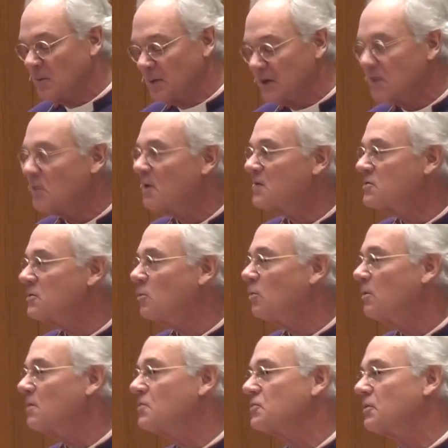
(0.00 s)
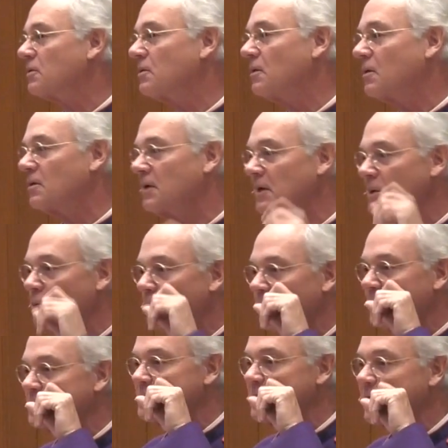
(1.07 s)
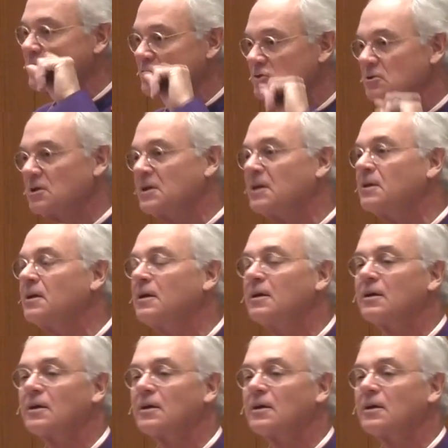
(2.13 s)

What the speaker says: But otherwise, the wardens are equal in stature and in